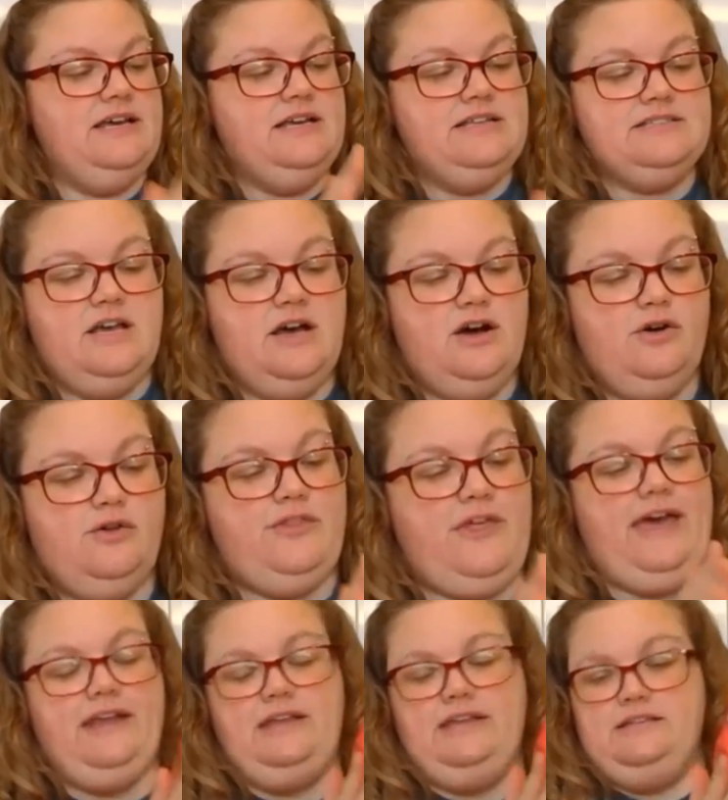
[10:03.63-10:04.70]
So
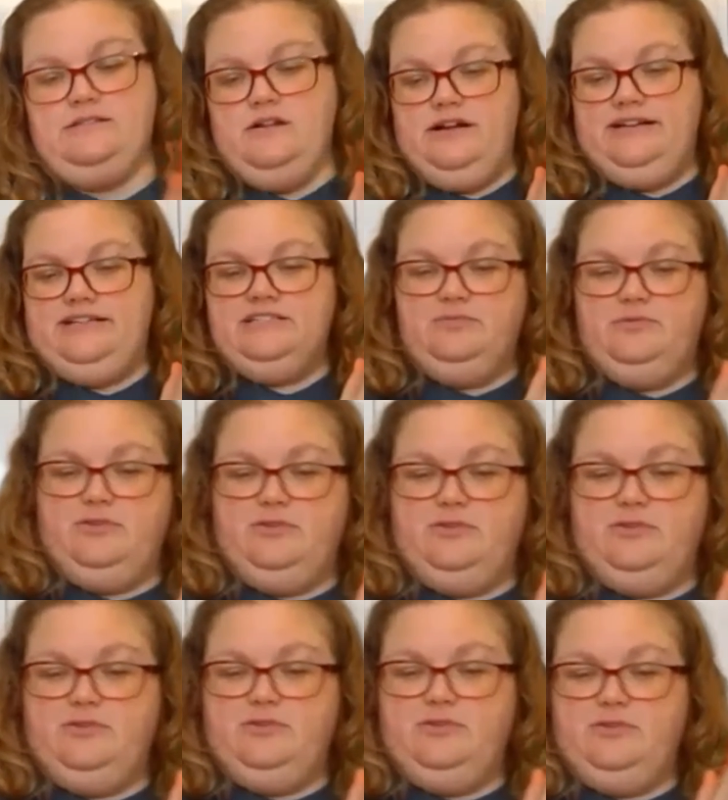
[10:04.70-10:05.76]
that is our
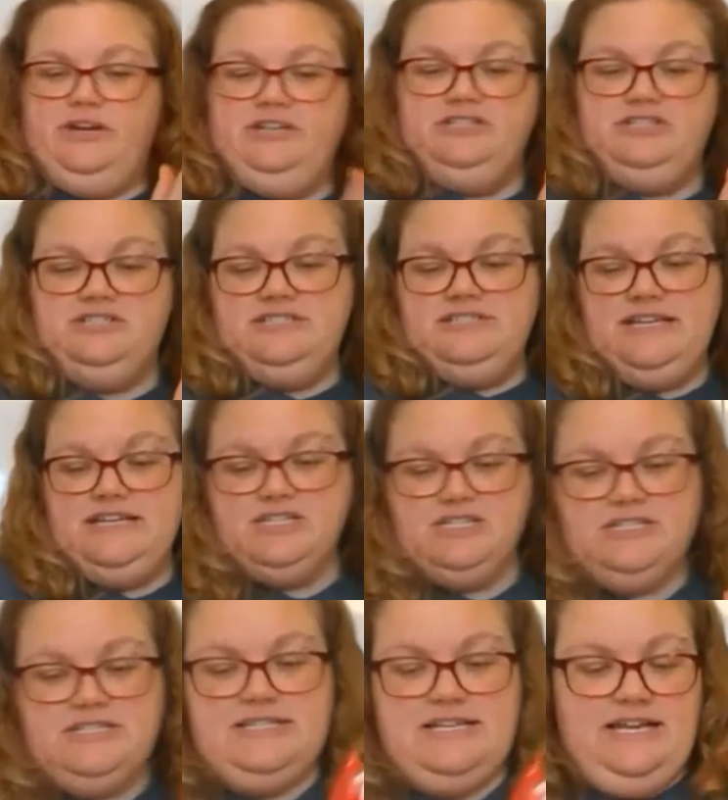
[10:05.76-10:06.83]
exploration
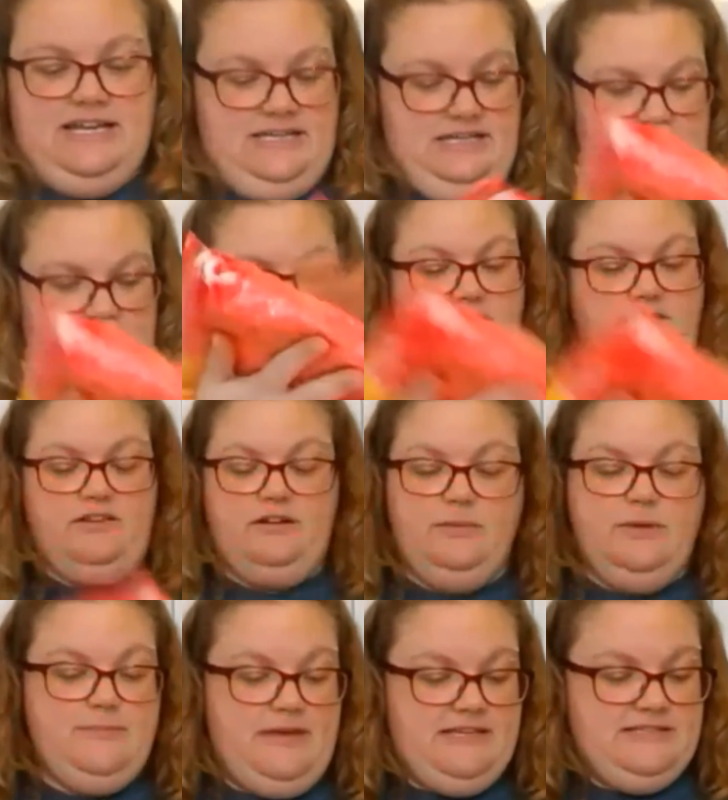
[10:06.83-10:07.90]
station today. It's a little
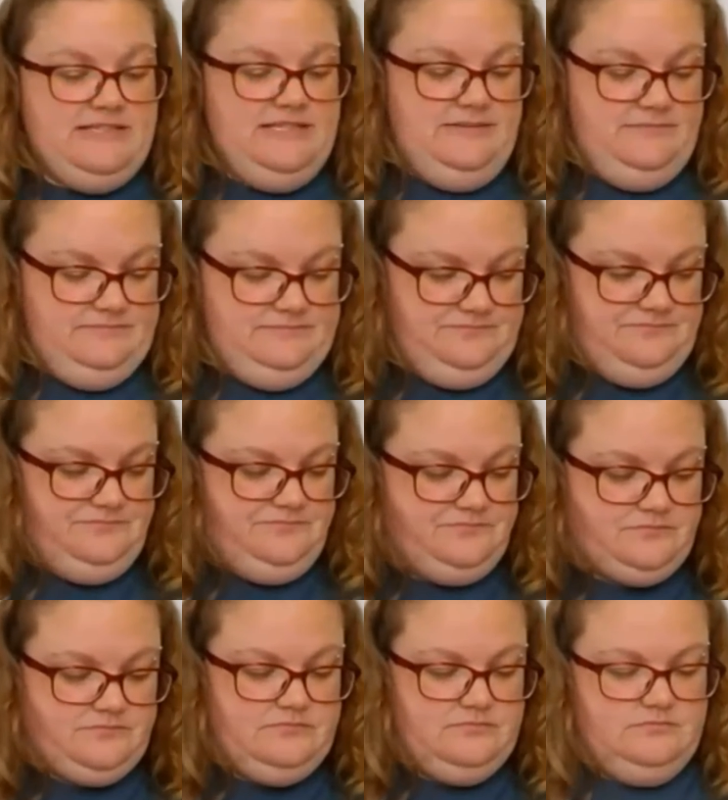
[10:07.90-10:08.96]
bit messy.
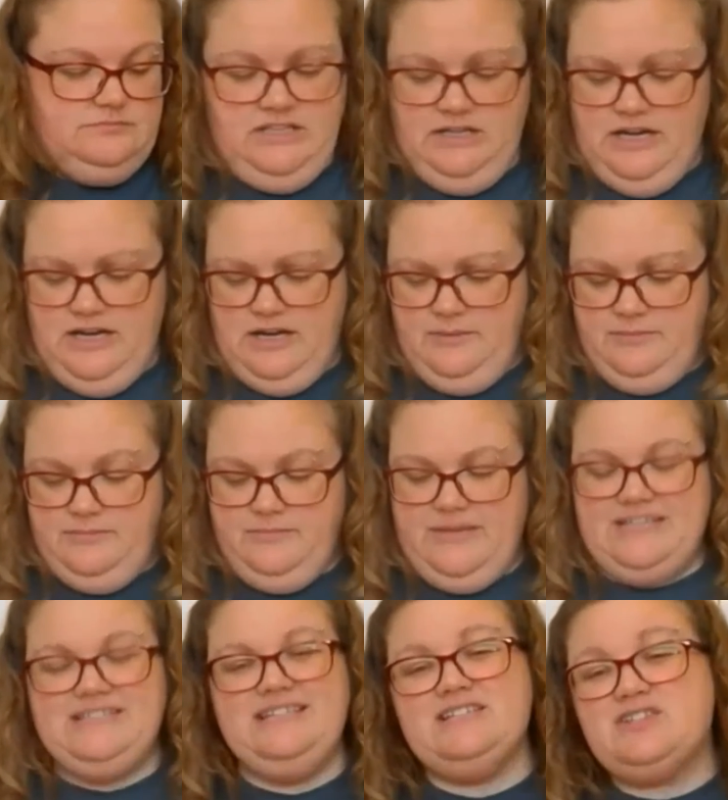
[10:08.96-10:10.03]

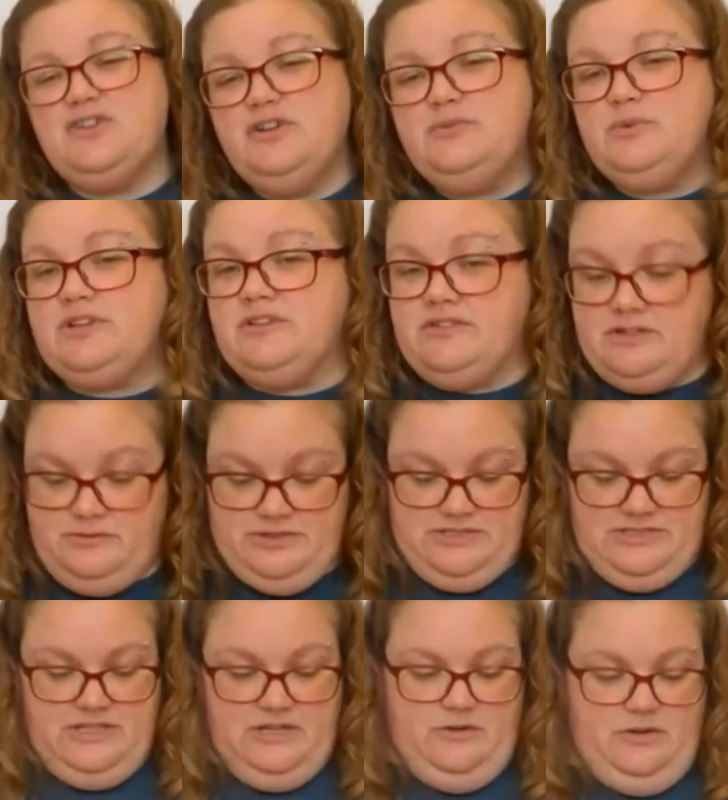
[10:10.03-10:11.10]
Messy is good with little
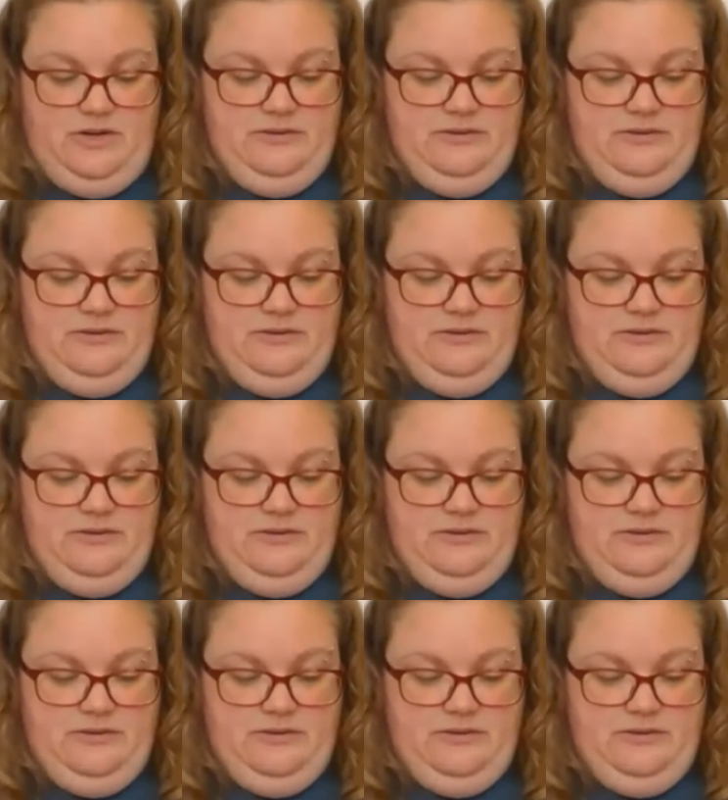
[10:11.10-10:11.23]
ones, though.